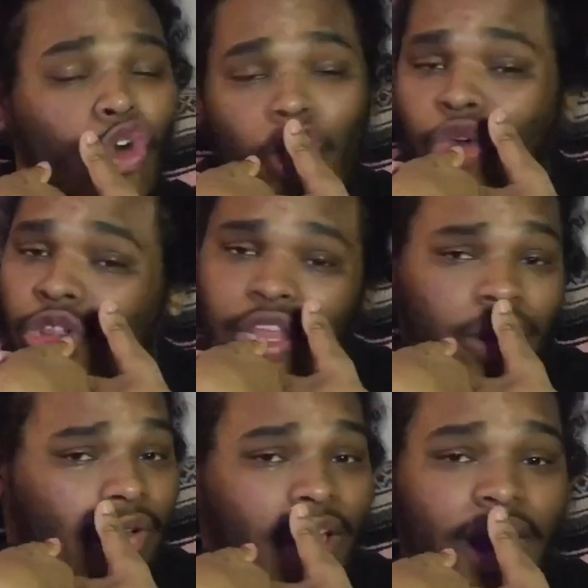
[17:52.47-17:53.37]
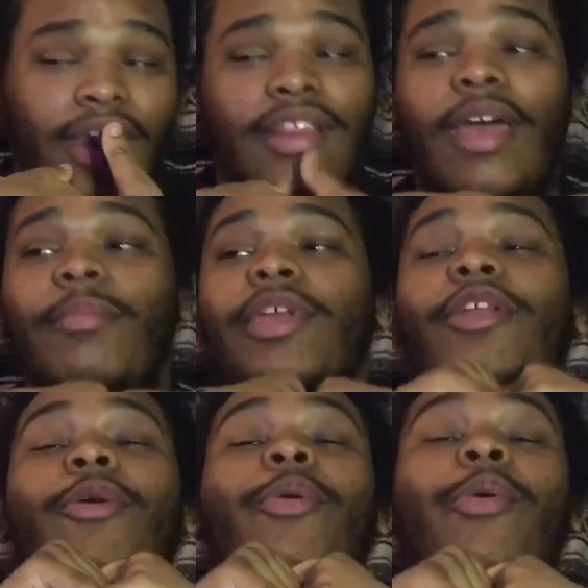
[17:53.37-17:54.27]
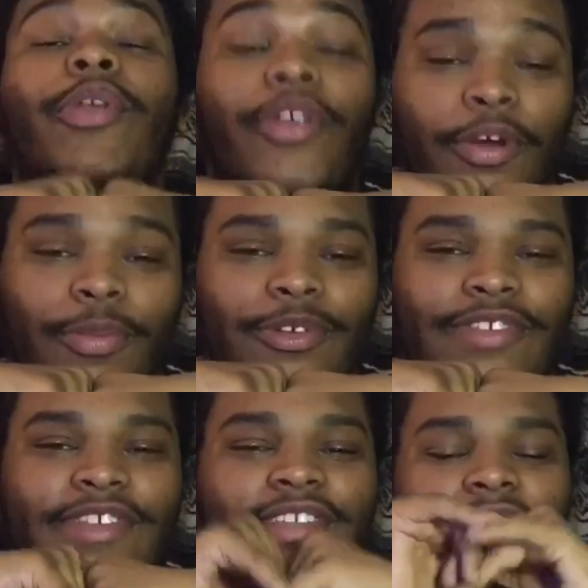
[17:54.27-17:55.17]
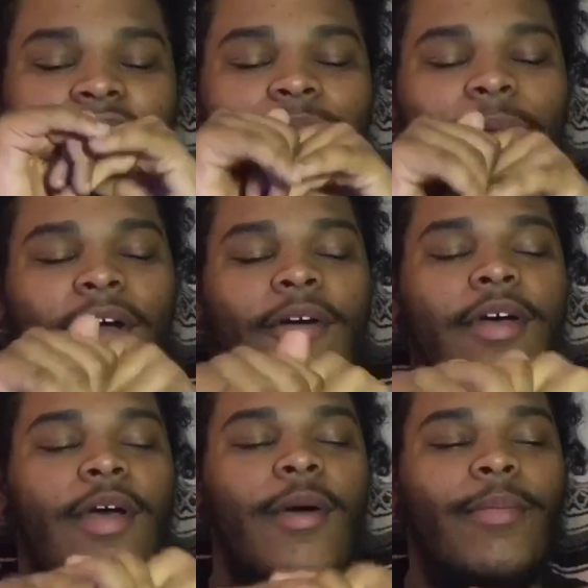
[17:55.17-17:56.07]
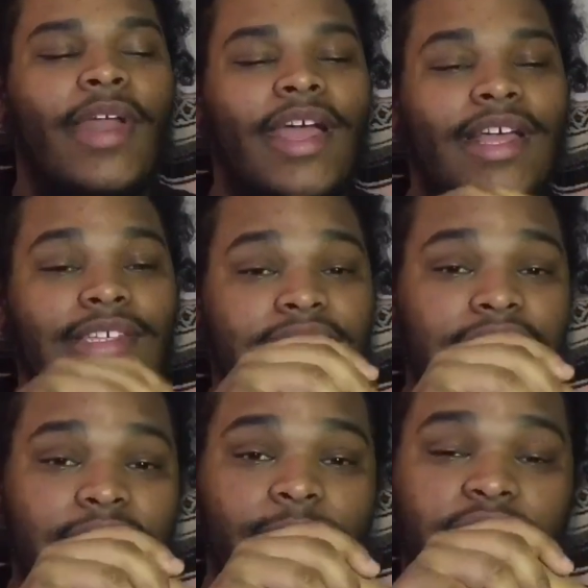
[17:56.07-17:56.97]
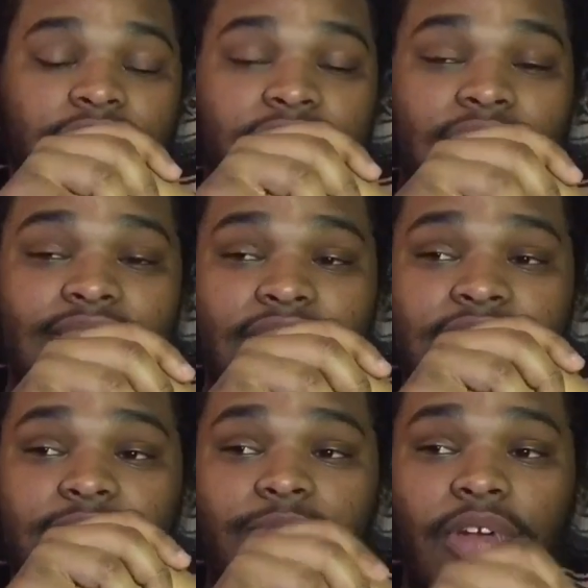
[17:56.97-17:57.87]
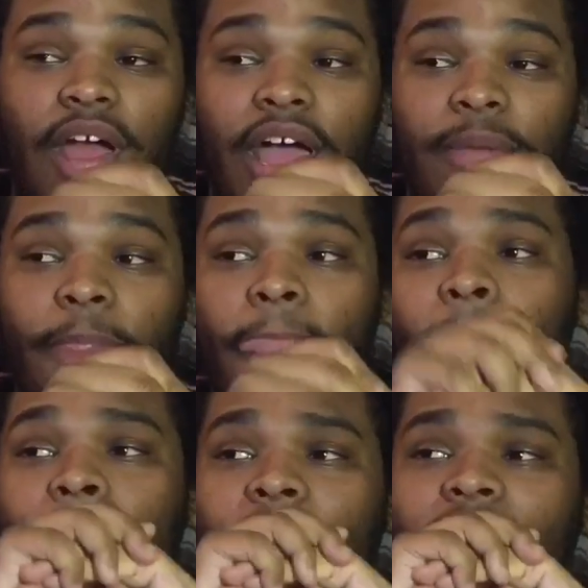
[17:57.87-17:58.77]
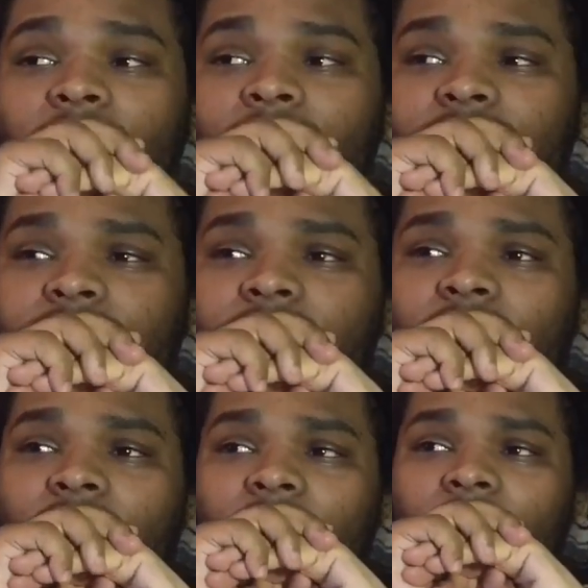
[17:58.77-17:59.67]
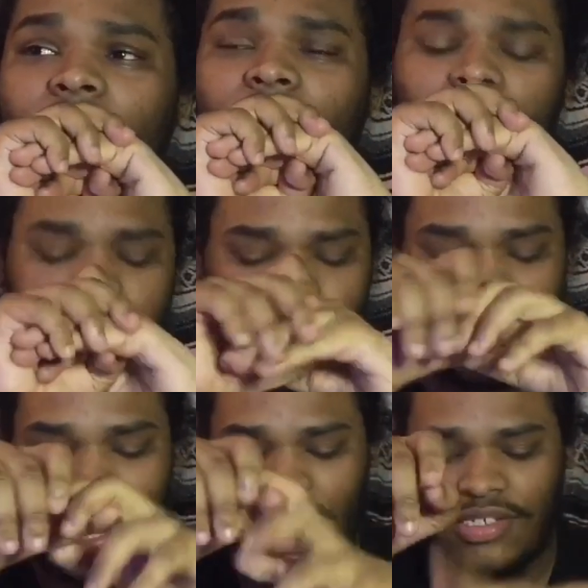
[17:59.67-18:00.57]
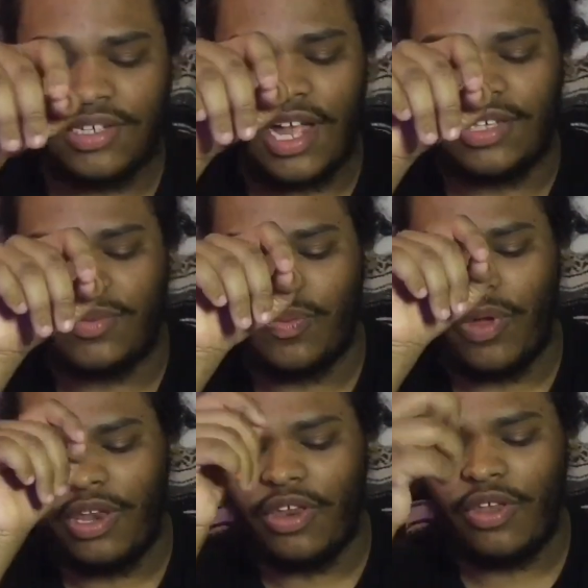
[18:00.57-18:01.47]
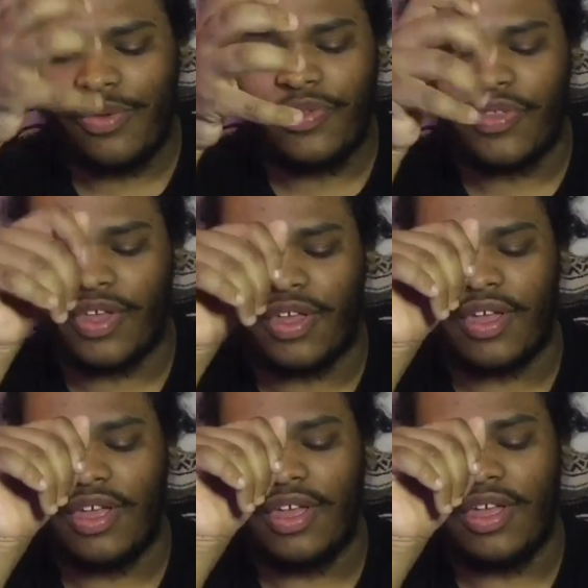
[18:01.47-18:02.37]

totally okay. Let me know who you're most excited about. But I guess that's it. Make sure you guys like, subscribe. And I also want to ask you guys, what do you think